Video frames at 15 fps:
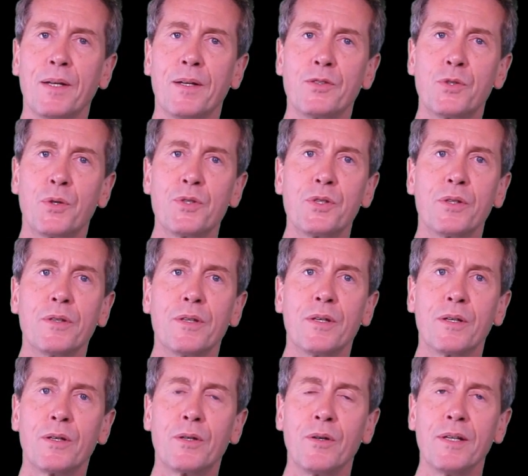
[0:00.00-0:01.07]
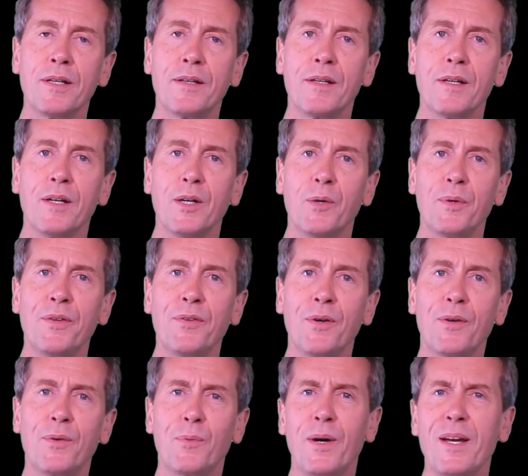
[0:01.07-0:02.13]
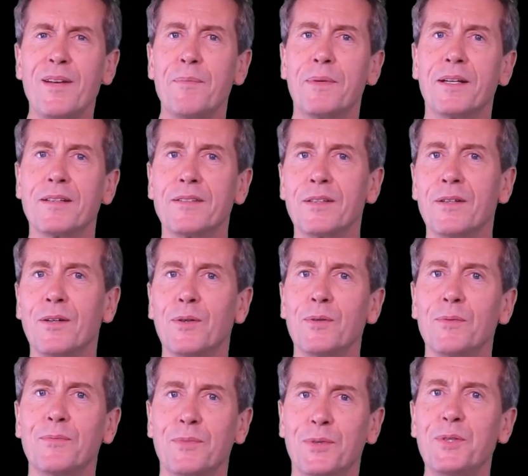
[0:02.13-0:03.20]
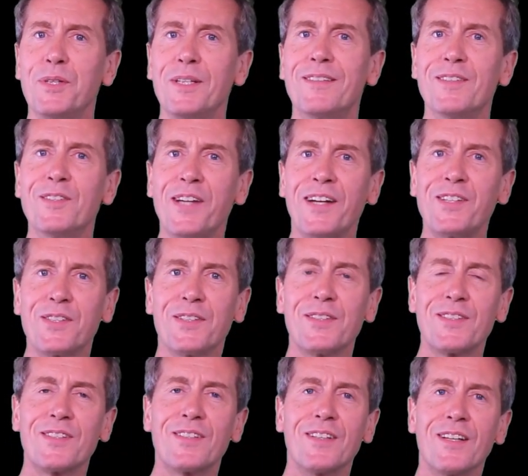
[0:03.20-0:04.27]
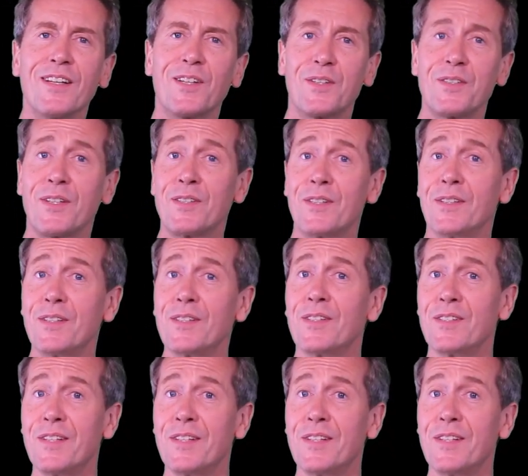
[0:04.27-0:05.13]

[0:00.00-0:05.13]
Georgian colleague, we thought, wait a minute, you need injections, because actually this is